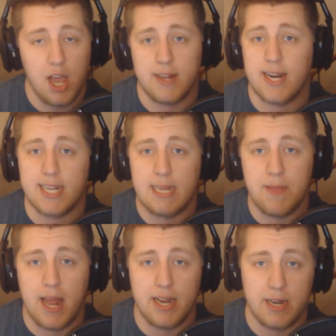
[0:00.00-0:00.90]
You have to kind of
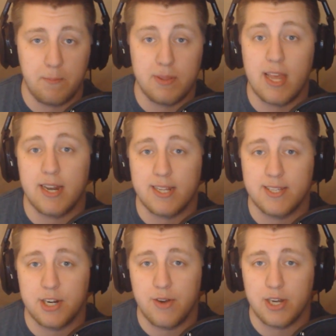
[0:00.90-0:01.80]
keep that and put that in
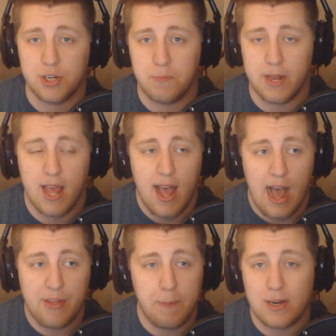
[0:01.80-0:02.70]
consideration. But
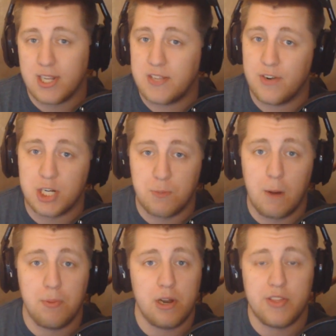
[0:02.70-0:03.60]
I think Parasite's a very
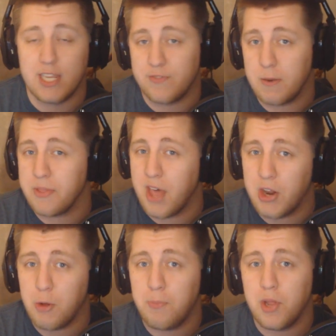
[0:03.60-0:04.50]
smart player. I think he's a very
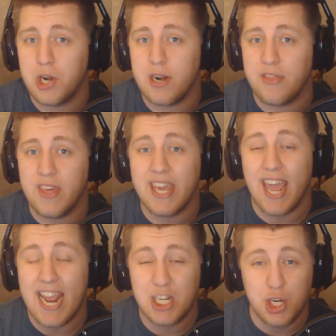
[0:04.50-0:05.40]
methodical player. And I
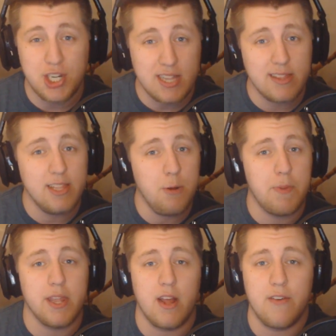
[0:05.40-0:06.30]
think in just a little
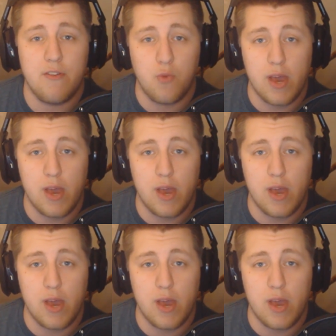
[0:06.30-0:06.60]
bit of